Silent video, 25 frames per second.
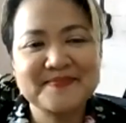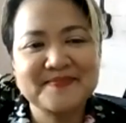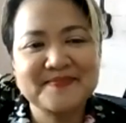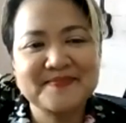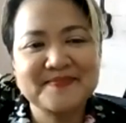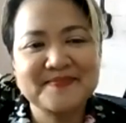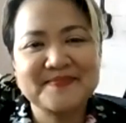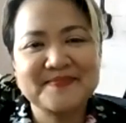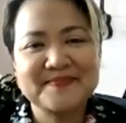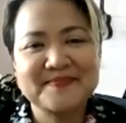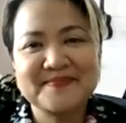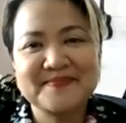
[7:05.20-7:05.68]

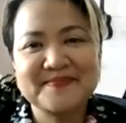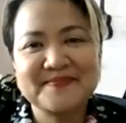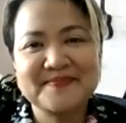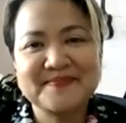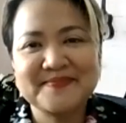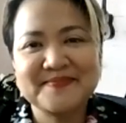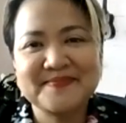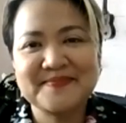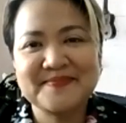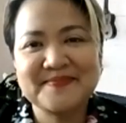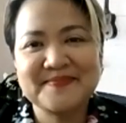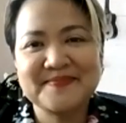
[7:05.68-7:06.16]

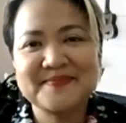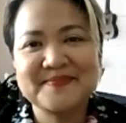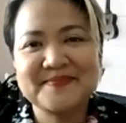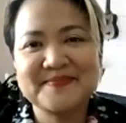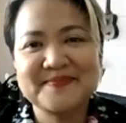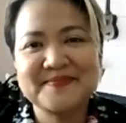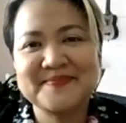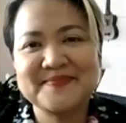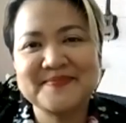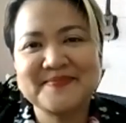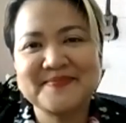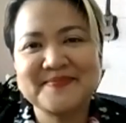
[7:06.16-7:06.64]

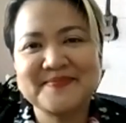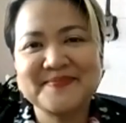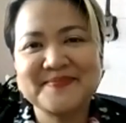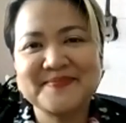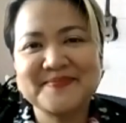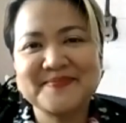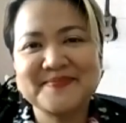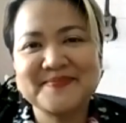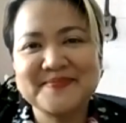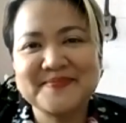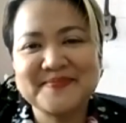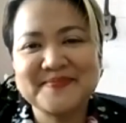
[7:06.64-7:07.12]

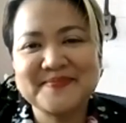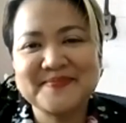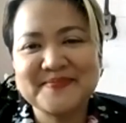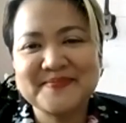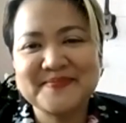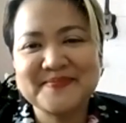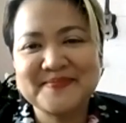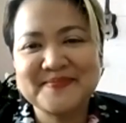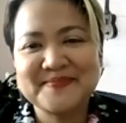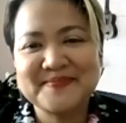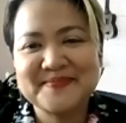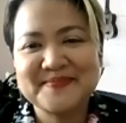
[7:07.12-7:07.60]

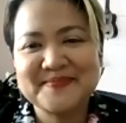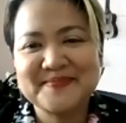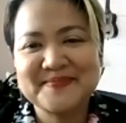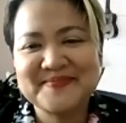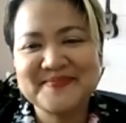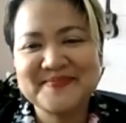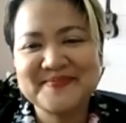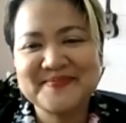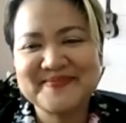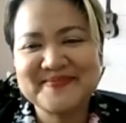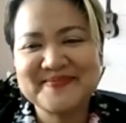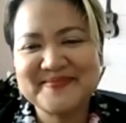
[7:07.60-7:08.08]

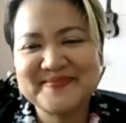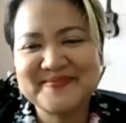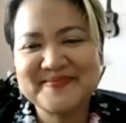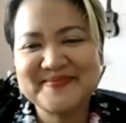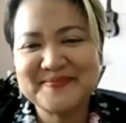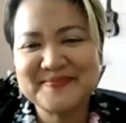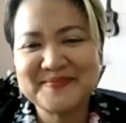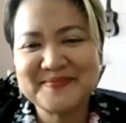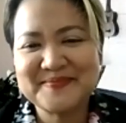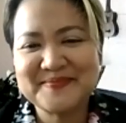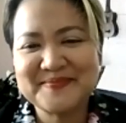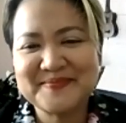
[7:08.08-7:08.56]

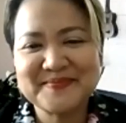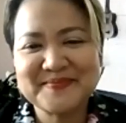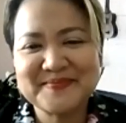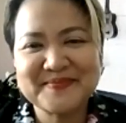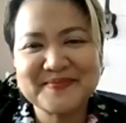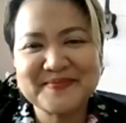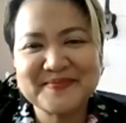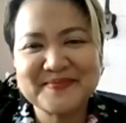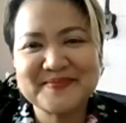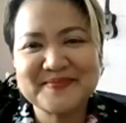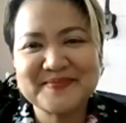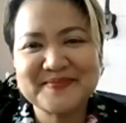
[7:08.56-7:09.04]

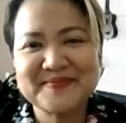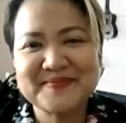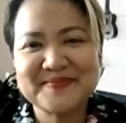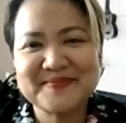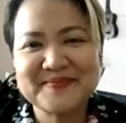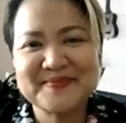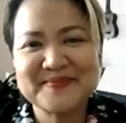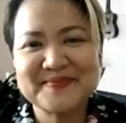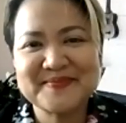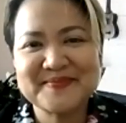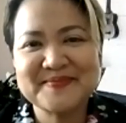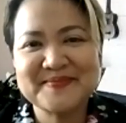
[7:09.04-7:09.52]

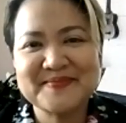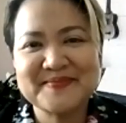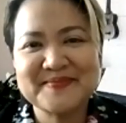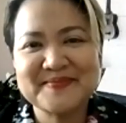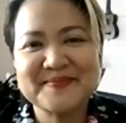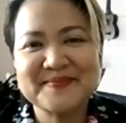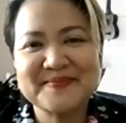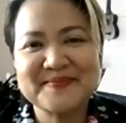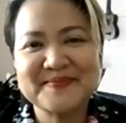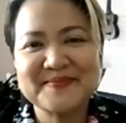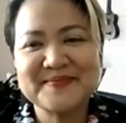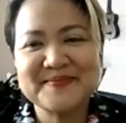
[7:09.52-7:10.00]

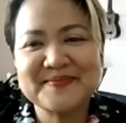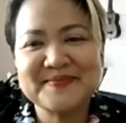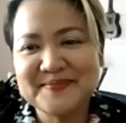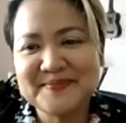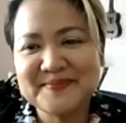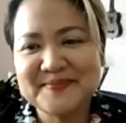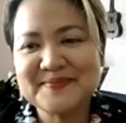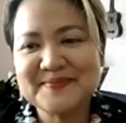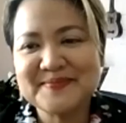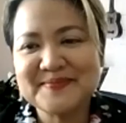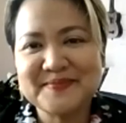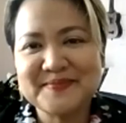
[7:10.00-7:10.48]

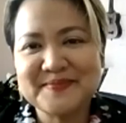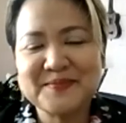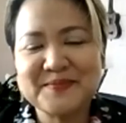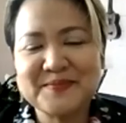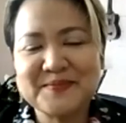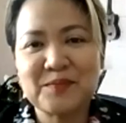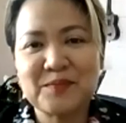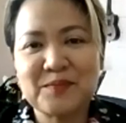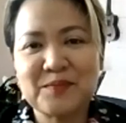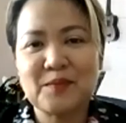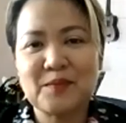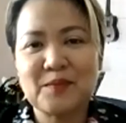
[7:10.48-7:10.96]

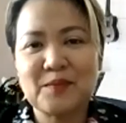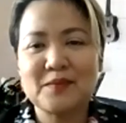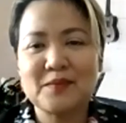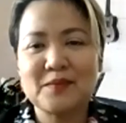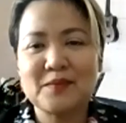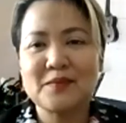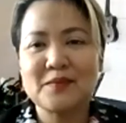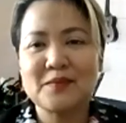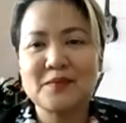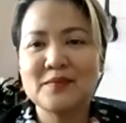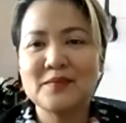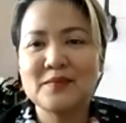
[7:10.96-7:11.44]

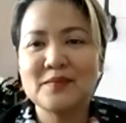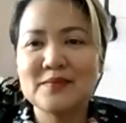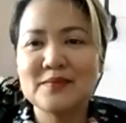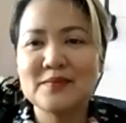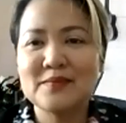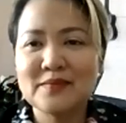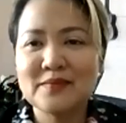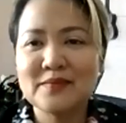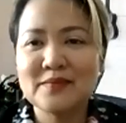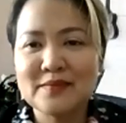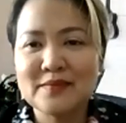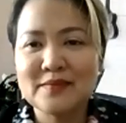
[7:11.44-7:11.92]

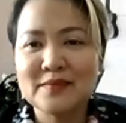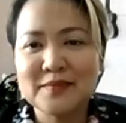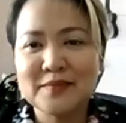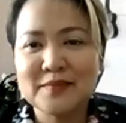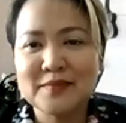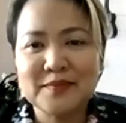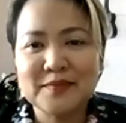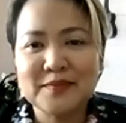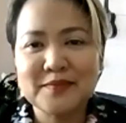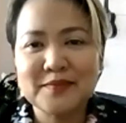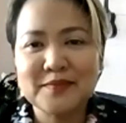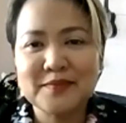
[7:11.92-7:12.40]

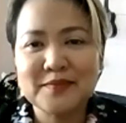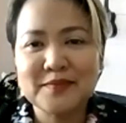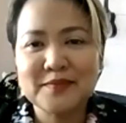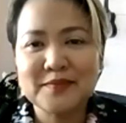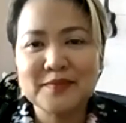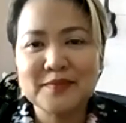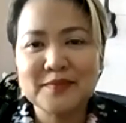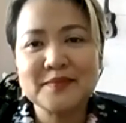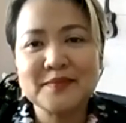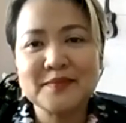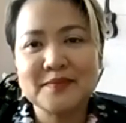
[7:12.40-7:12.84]
(silent)